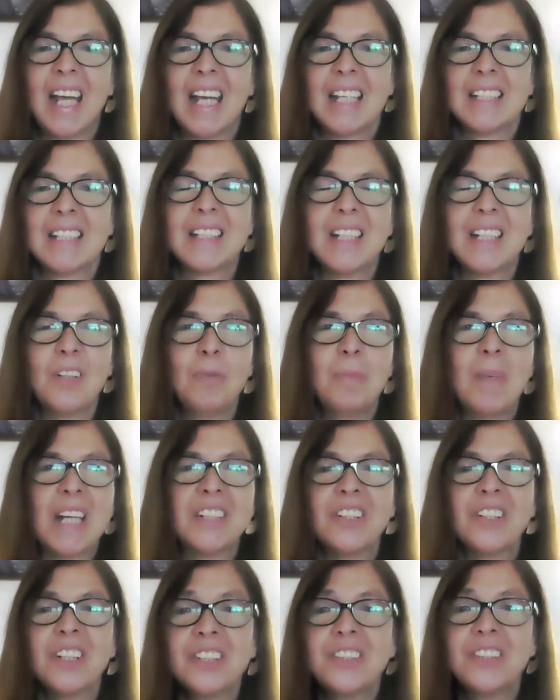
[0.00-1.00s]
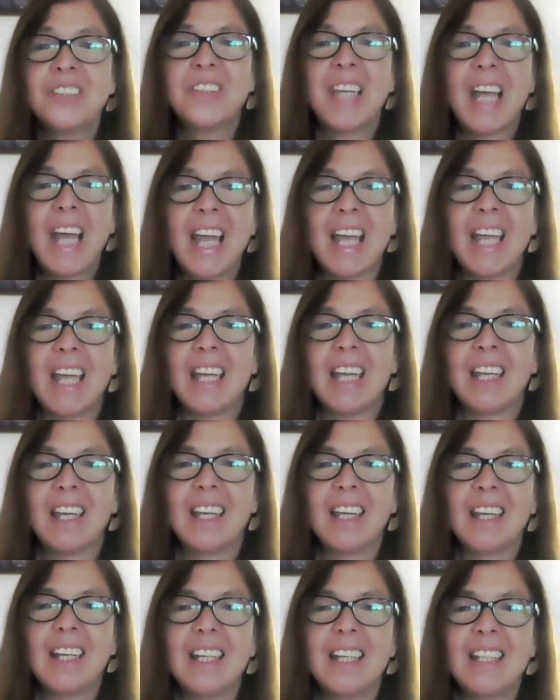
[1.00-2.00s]
So my talk today
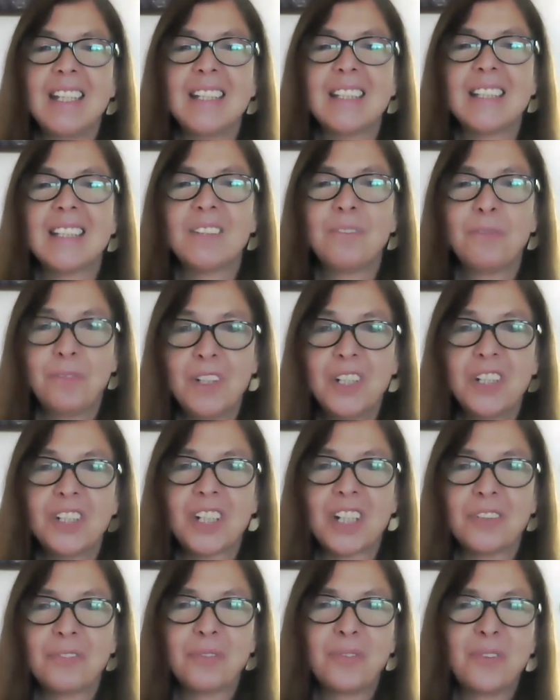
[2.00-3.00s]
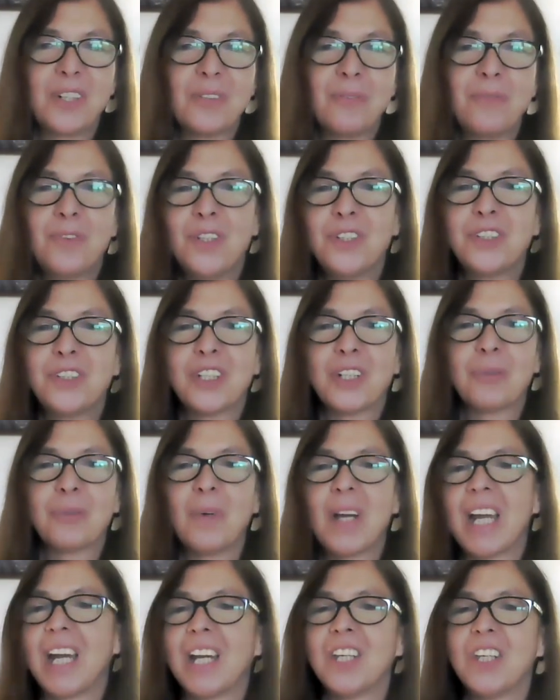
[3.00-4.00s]
is a vision for a future
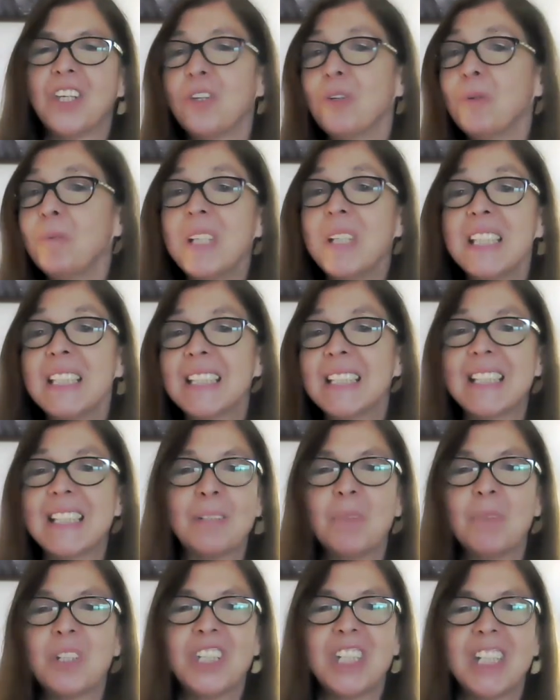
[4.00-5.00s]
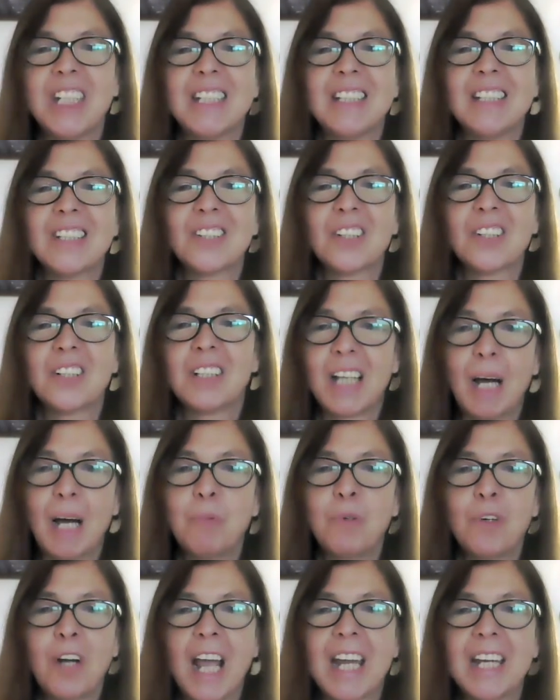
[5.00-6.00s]
where humans and machines
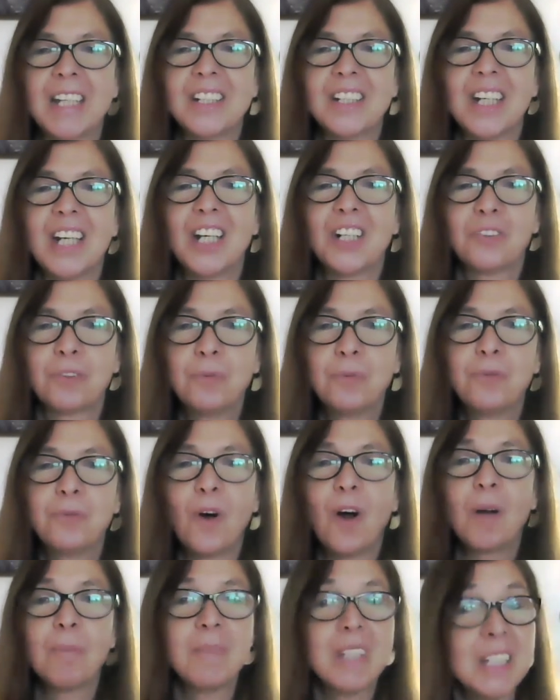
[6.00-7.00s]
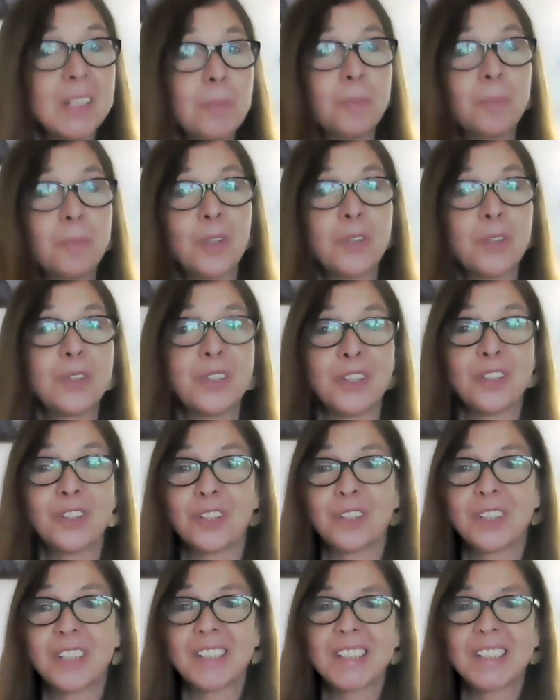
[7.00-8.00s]
collaborate to form this
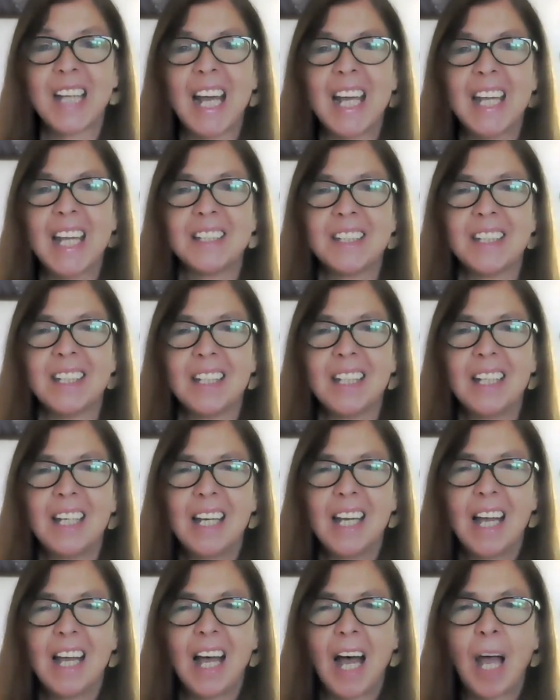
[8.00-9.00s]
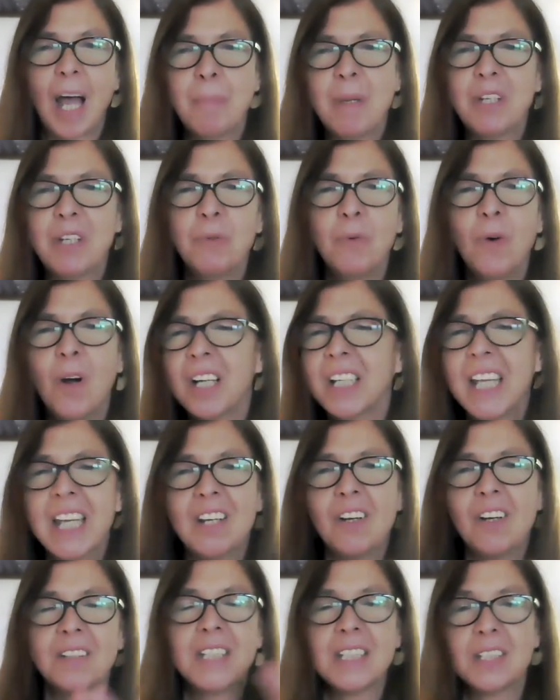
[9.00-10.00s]
pro-social society. I've been
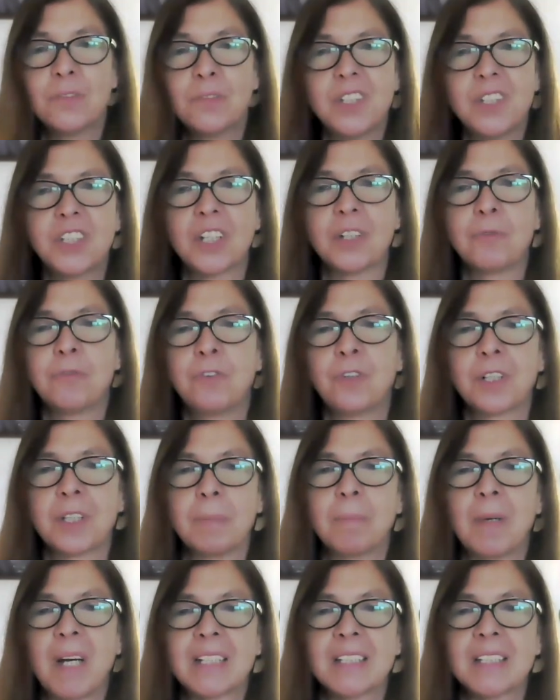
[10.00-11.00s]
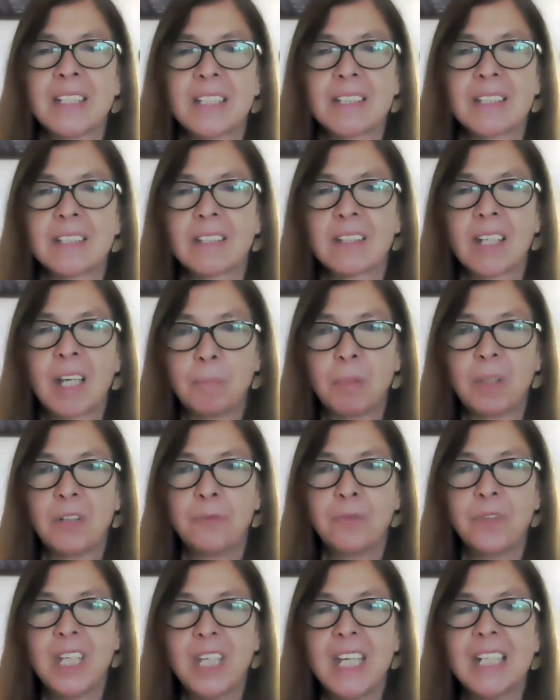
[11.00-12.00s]
working on this vision for the past couple
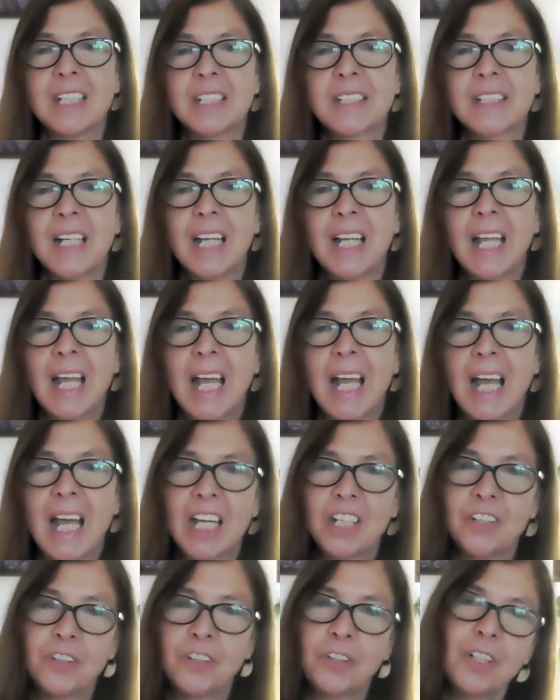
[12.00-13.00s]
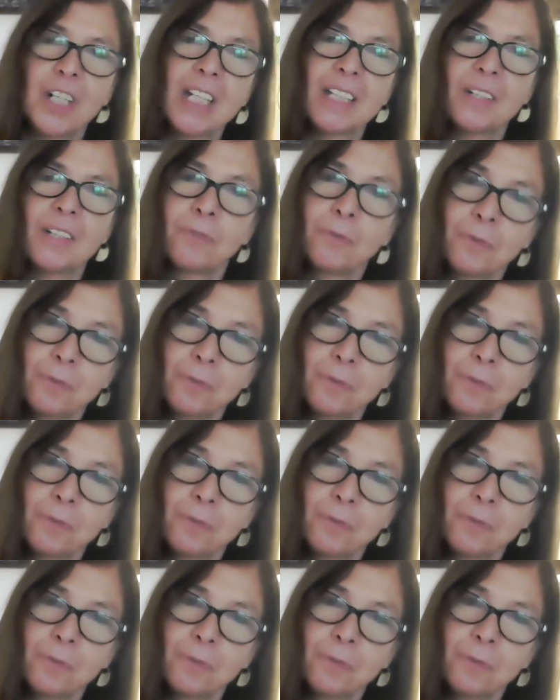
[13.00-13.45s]
of years, and during the